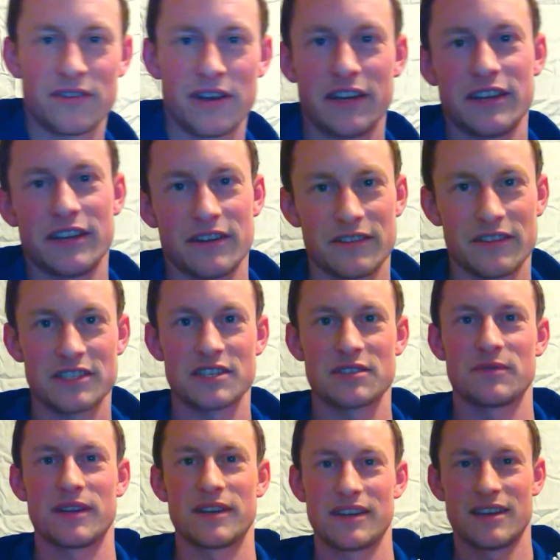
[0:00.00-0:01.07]
Right here, this is
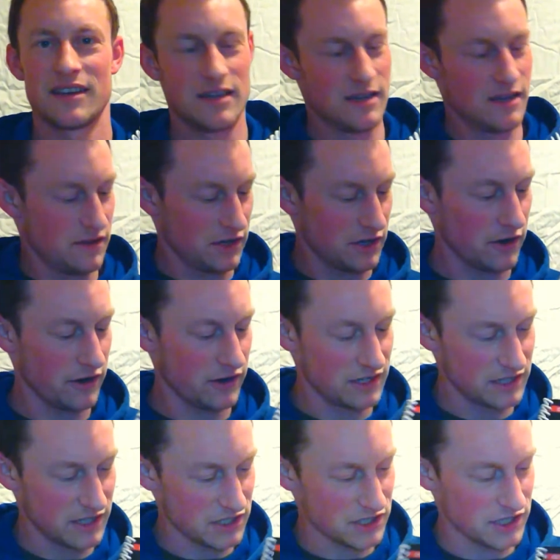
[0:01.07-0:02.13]
what the current
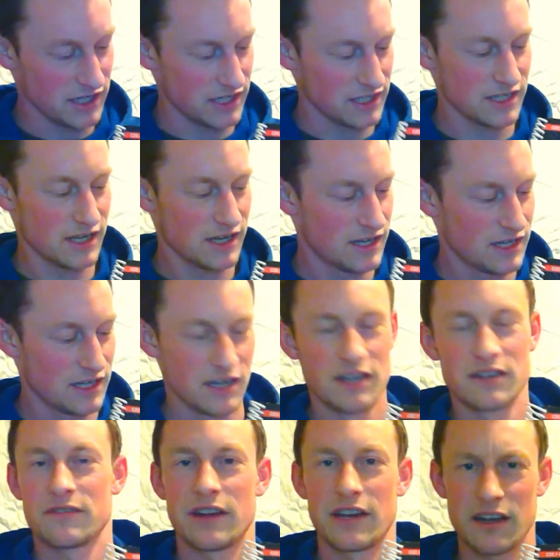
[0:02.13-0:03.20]
edition is.
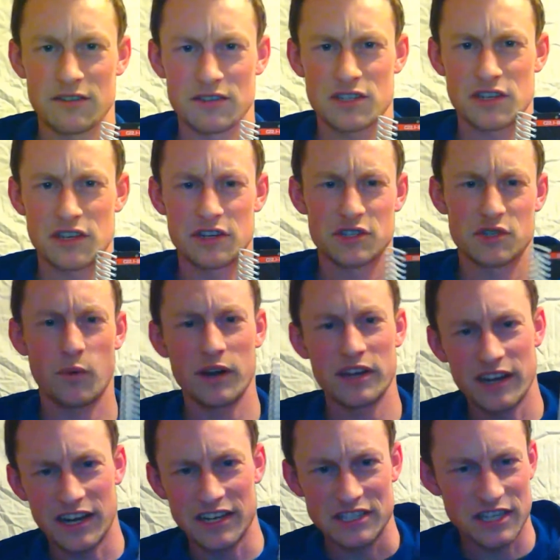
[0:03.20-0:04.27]
Right now it's year
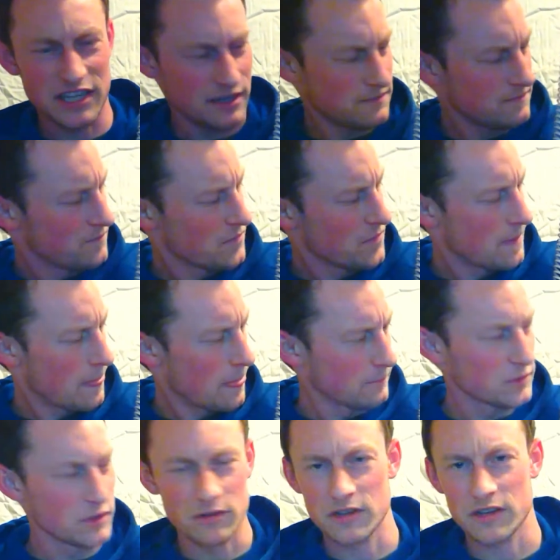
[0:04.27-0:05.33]
2019.
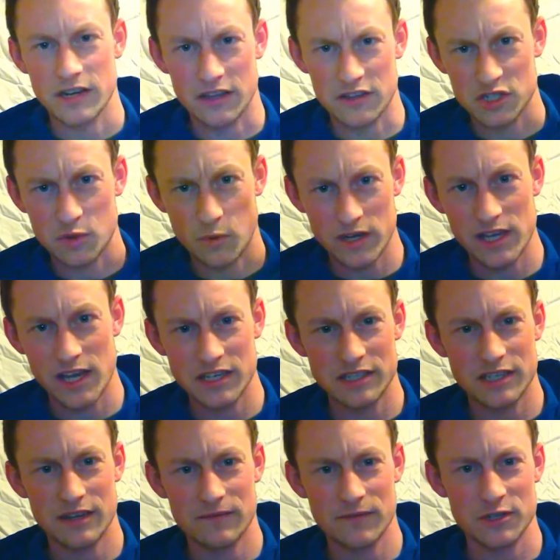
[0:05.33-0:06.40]
You're looking at the
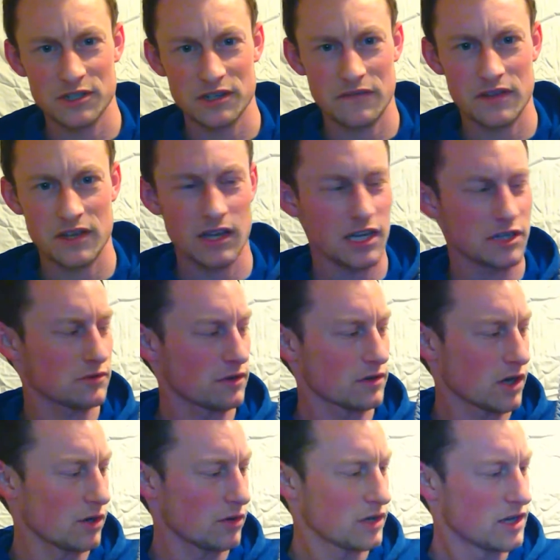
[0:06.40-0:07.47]
2018 version of the electrical
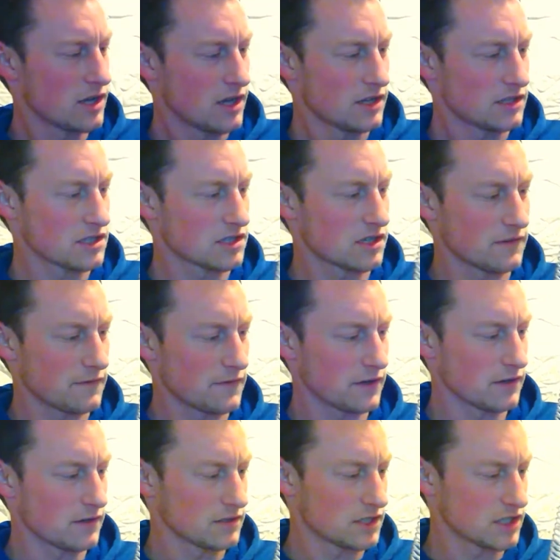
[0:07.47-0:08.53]
code. This is good
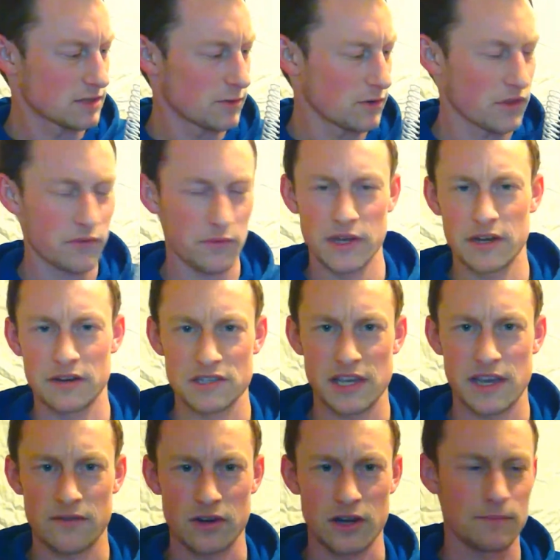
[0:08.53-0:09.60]
for just about 3 years. They
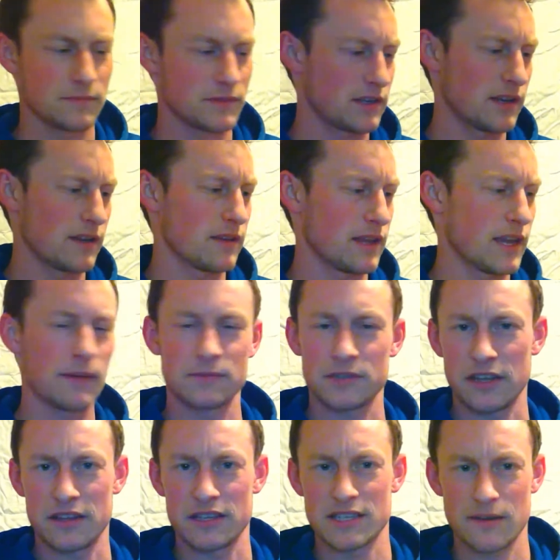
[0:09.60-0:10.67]

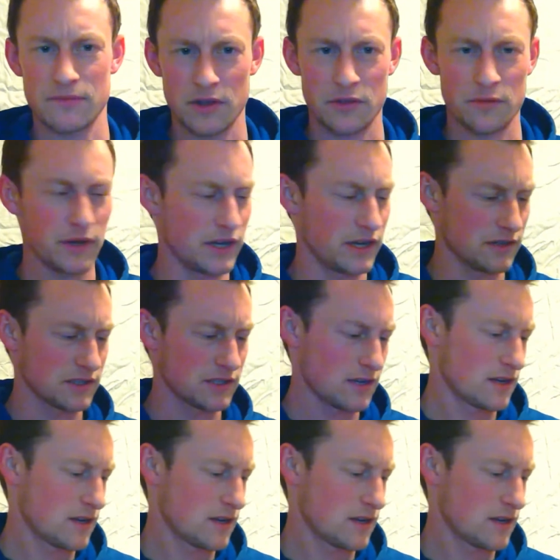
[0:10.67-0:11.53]
update this every 3 years.